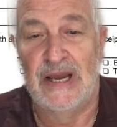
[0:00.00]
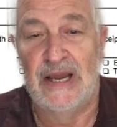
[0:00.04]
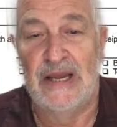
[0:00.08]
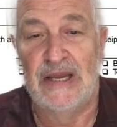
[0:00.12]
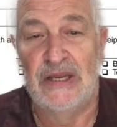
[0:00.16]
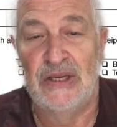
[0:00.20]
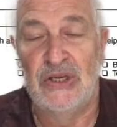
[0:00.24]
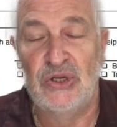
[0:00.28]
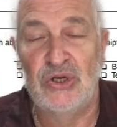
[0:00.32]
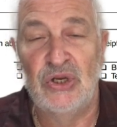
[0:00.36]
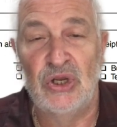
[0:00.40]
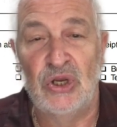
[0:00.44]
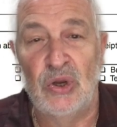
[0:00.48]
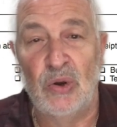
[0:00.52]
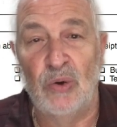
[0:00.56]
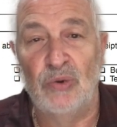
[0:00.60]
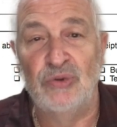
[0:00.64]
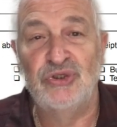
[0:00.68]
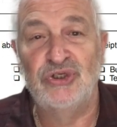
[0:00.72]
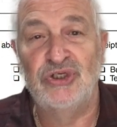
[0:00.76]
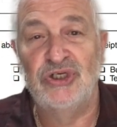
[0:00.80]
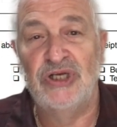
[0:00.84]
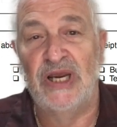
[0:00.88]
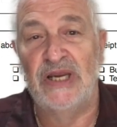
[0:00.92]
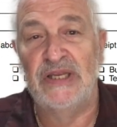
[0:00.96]
You
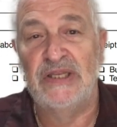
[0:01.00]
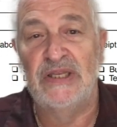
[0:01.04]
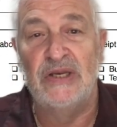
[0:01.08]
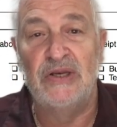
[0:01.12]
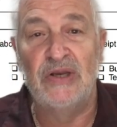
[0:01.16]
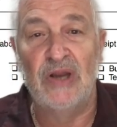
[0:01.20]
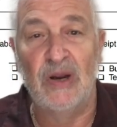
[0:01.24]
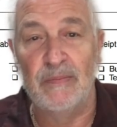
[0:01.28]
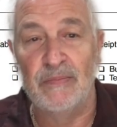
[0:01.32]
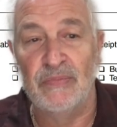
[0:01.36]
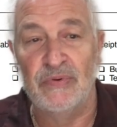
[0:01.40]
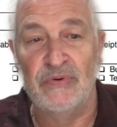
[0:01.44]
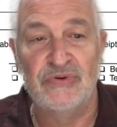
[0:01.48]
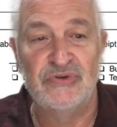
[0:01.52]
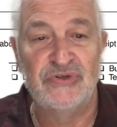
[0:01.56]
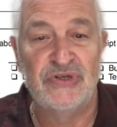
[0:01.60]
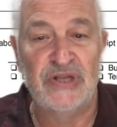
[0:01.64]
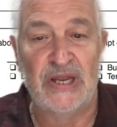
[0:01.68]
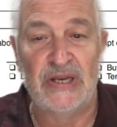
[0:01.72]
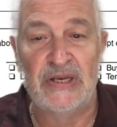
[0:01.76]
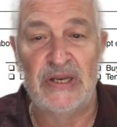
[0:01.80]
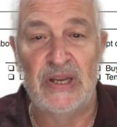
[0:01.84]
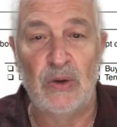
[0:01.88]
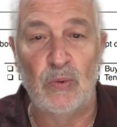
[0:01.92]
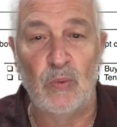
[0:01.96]
negotiate the numbers
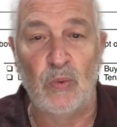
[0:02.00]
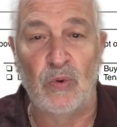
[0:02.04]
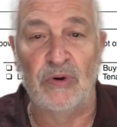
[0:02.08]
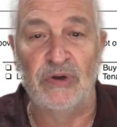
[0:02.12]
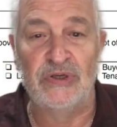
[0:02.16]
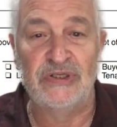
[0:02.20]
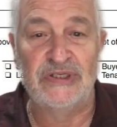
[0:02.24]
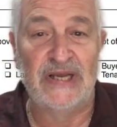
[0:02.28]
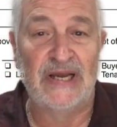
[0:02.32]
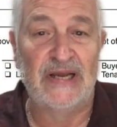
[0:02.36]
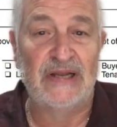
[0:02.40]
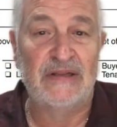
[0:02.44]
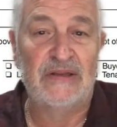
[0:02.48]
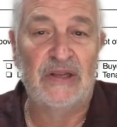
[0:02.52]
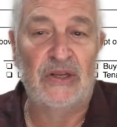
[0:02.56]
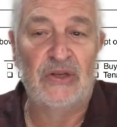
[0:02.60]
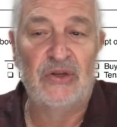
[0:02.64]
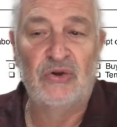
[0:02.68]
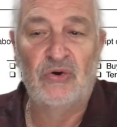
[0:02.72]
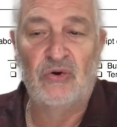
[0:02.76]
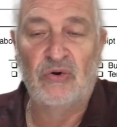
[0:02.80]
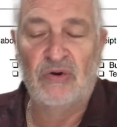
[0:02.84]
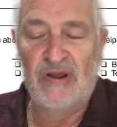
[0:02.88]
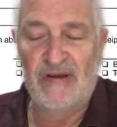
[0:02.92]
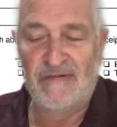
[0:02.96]
that it works out, that you
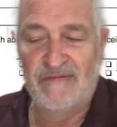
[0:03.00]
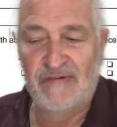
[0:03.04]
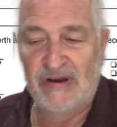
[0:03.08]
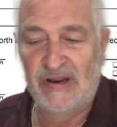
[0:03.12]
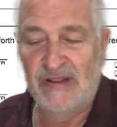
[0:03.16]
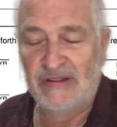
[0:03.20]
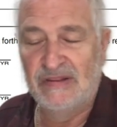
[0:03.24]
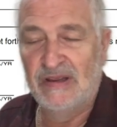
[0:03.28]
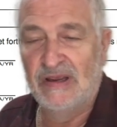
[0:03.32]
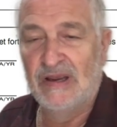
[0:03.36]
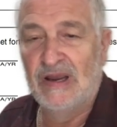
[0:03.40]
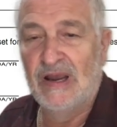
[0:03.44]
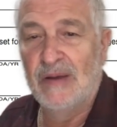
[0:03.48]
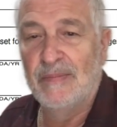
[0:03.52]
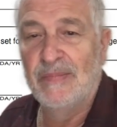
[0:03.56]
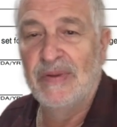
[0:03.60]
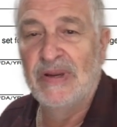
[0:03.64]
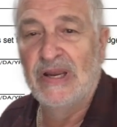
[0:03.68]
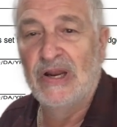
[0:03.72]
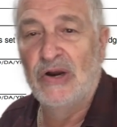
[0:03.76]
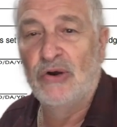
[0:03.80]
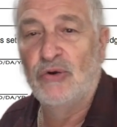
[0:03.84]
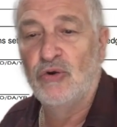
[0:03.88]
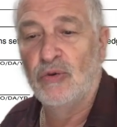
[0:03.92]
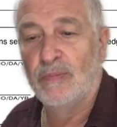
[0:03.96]
don't have anything coming
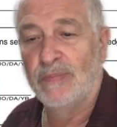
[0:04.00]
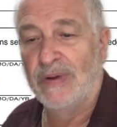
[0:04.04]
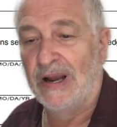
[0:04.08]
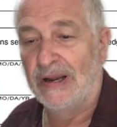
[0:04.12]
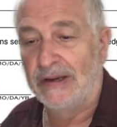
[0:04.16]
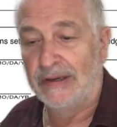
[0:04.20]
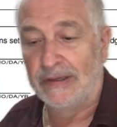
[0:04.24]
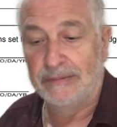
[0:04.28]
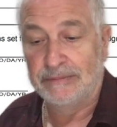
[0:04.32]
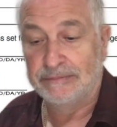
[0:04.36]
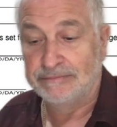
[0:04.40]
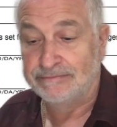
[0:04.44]
out of your pocket.